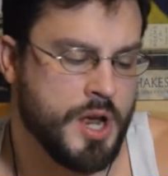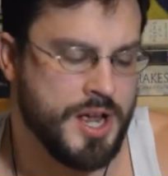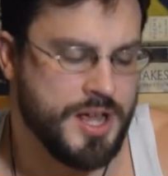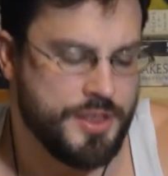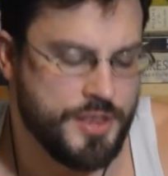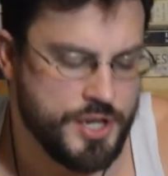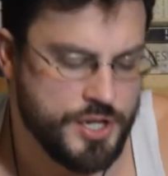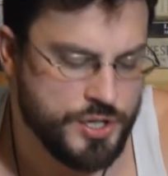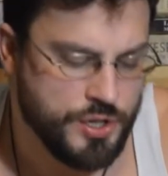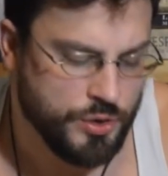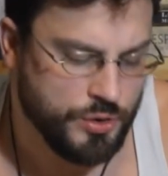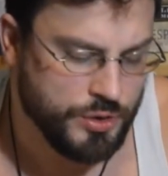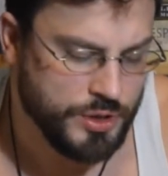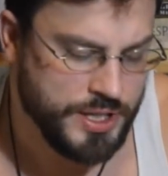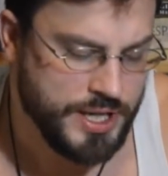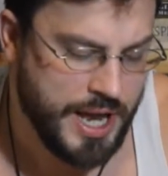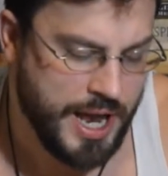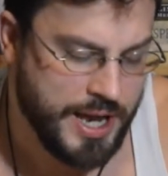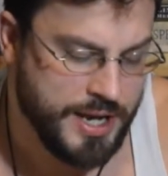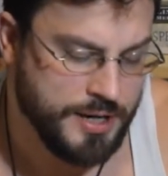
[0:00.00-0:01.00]
These
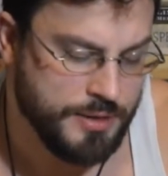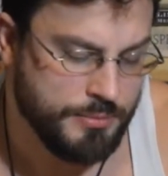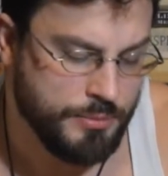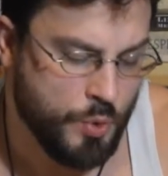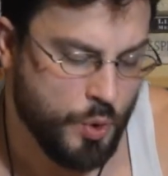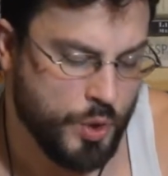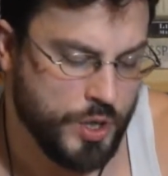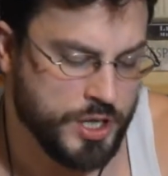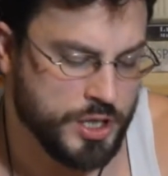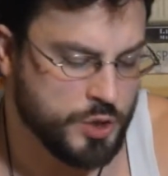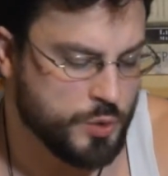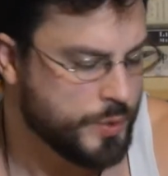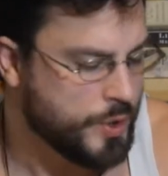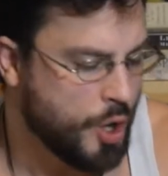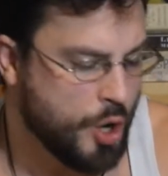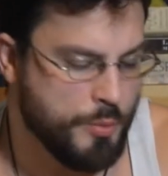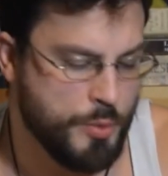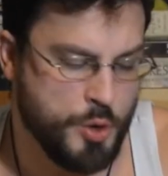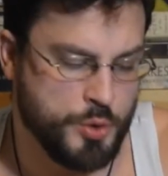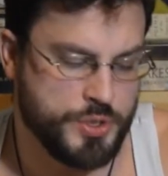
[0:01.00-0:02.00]
early A M mornings when
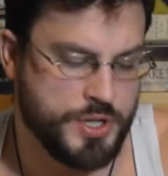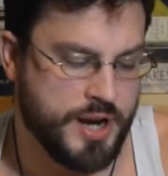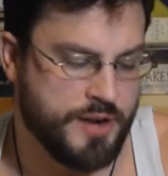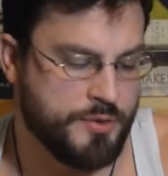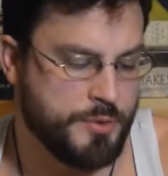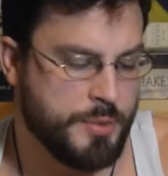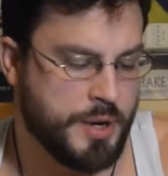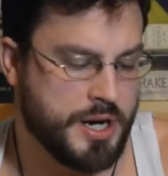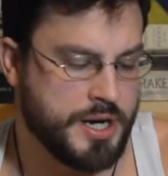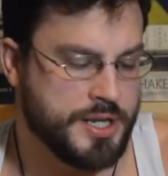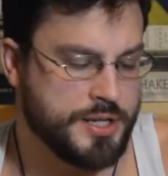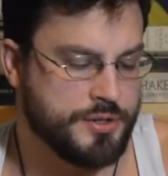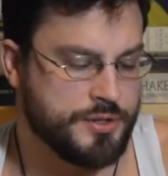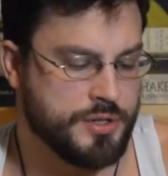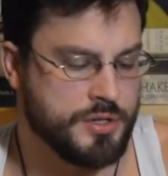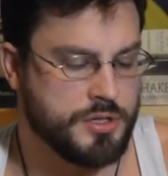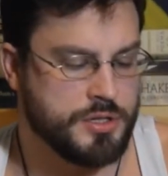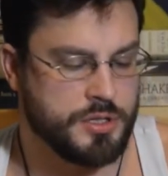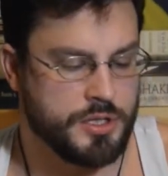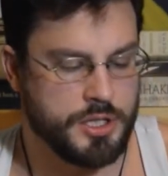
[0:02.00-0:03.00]
almost everybody is
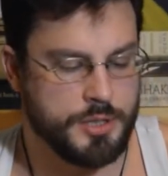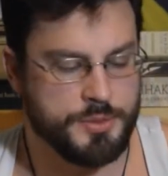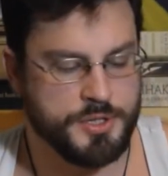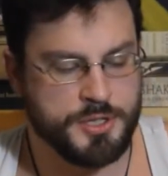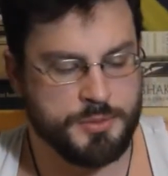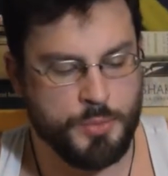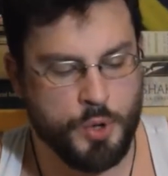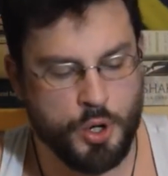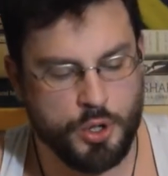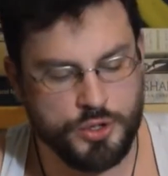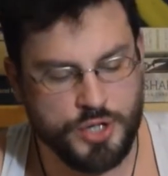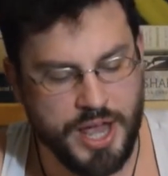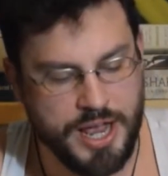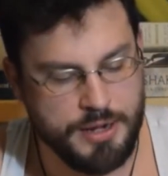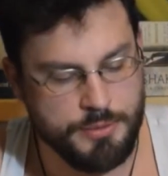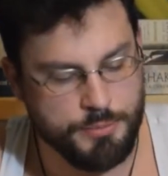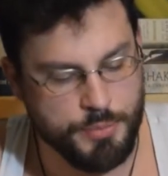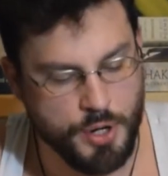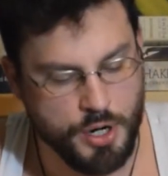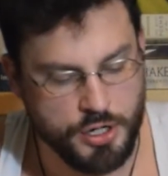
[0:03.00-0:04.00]
asleep, small
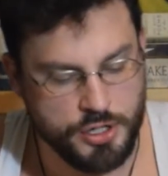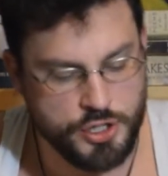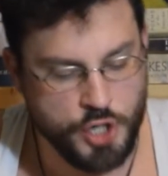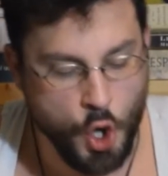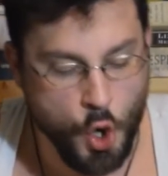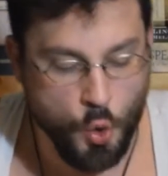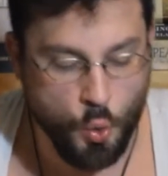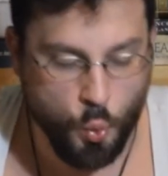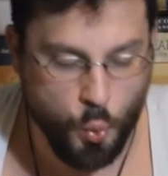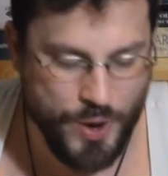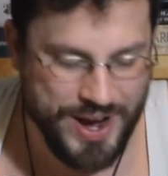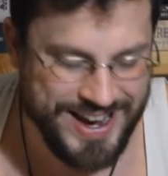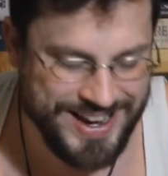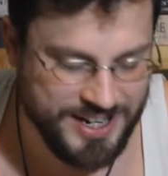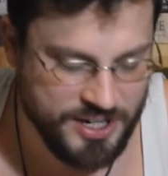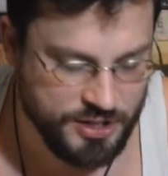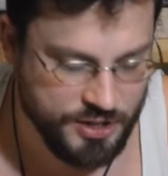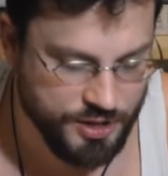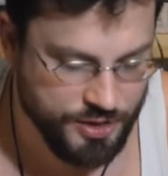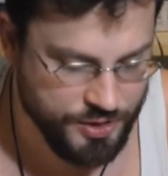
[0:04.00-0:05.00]
night bugs,
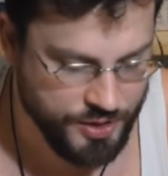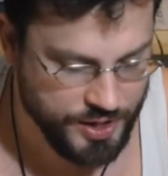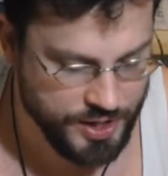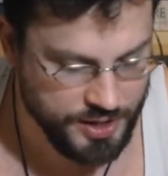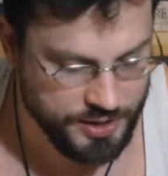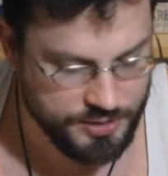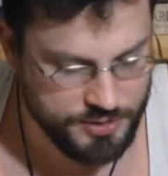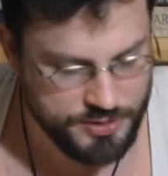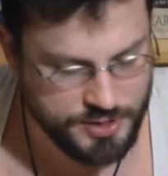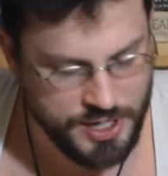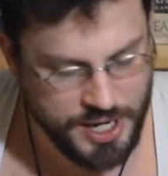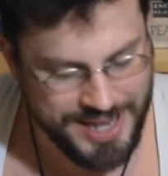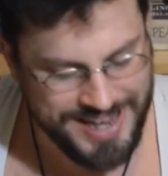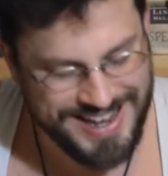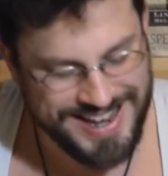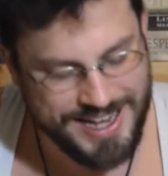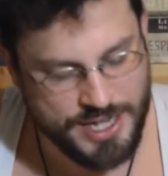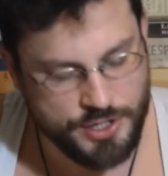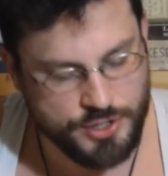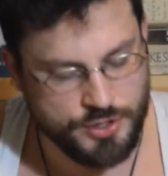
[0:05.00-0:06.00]
winged things,
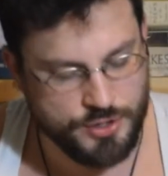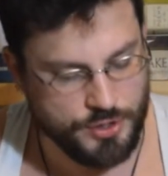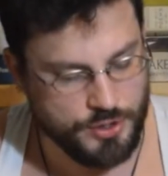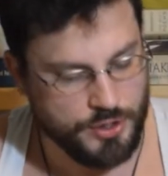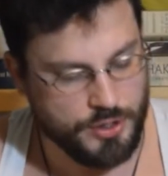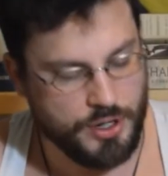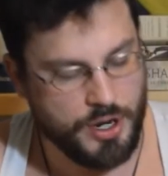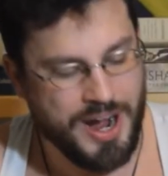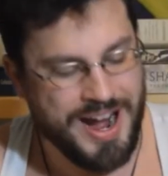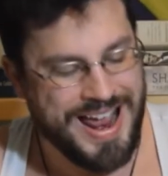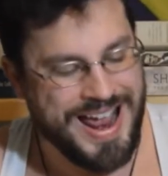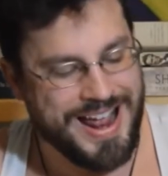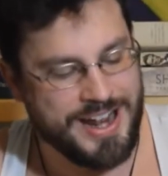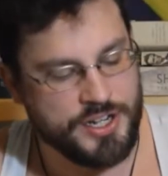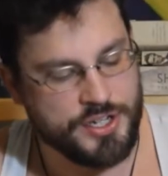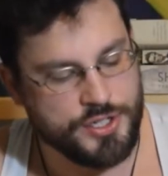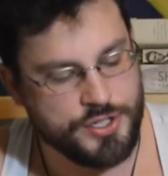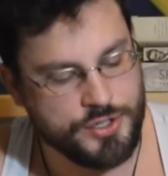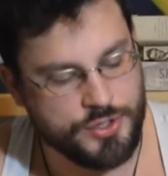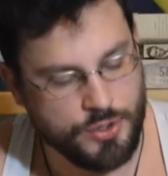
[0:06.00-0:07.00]
enter
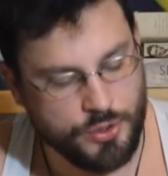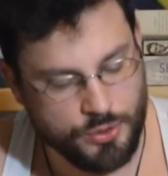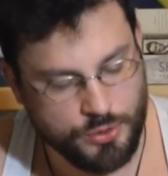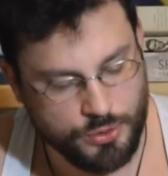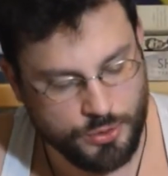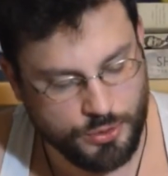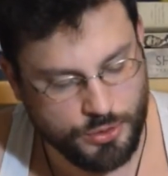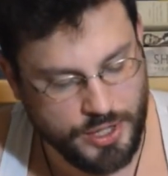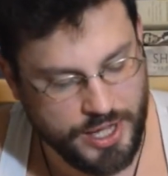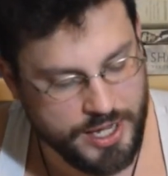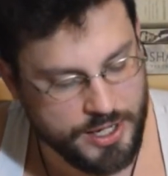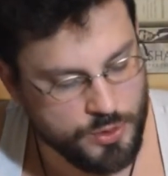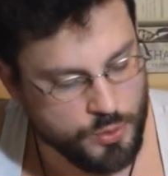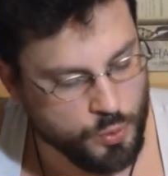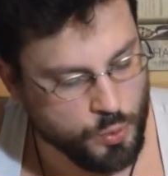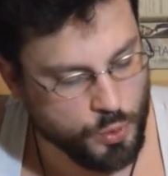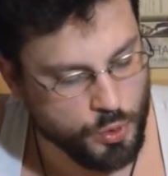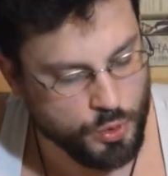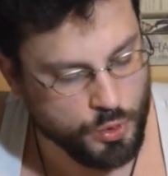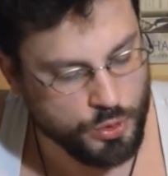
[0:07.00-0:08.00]
and circle and
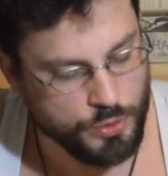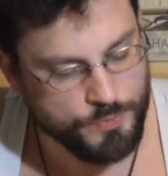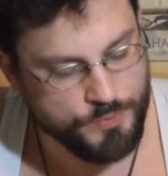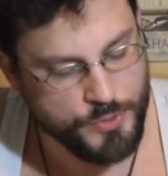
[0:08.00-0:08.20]
whirl.